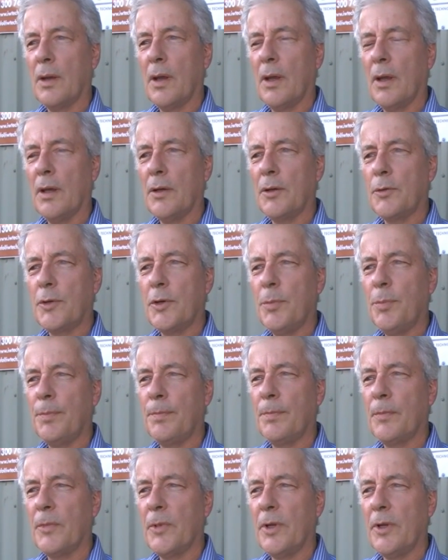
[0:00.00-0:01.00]
Uh, drip
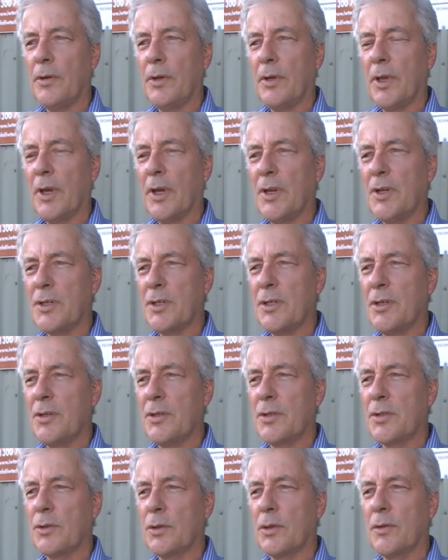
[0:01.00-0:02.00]
irrigation
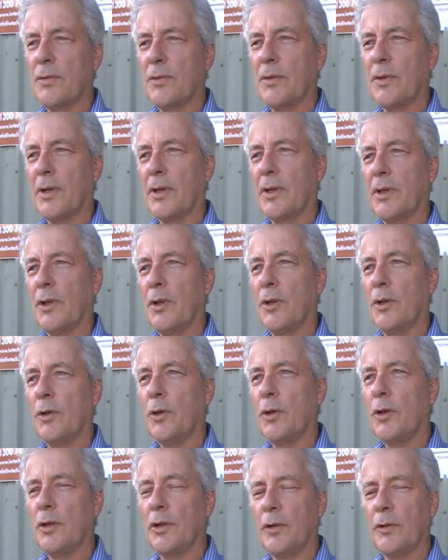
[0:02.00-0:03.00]
is sort of like a,
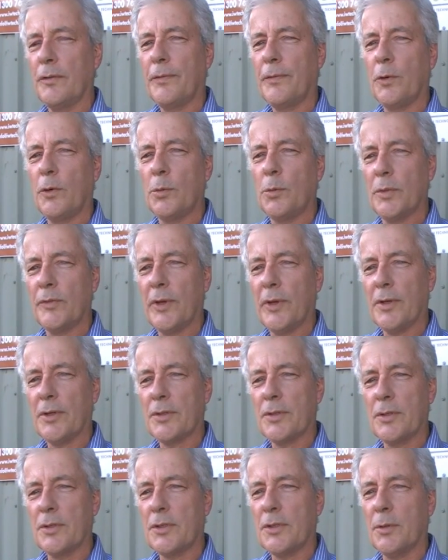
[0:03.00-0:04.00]
an earlier form of our
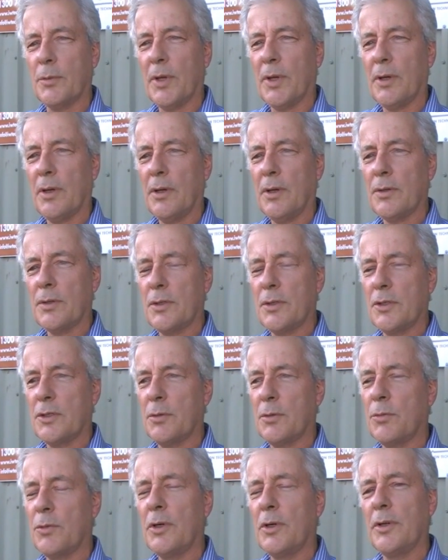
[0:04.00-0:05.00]
system. Our, our,
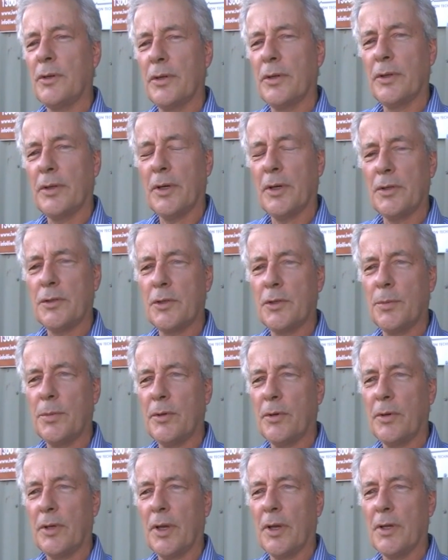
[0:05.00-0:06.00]
system really takes drip
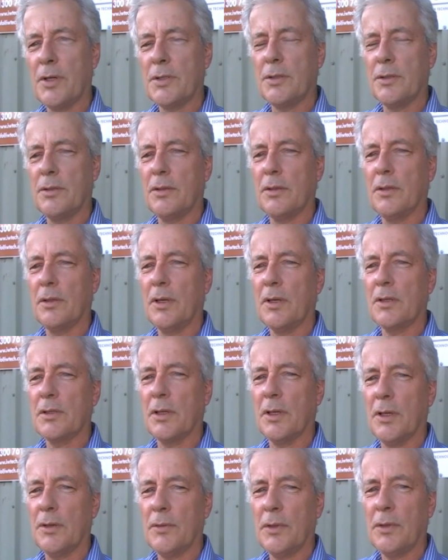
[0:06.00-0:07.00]
irrigation to the
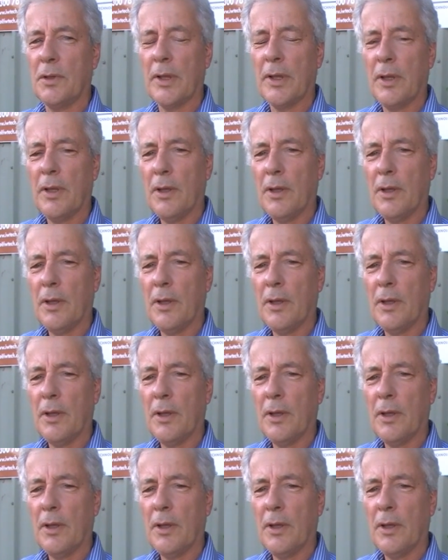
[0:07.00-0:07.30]
next level.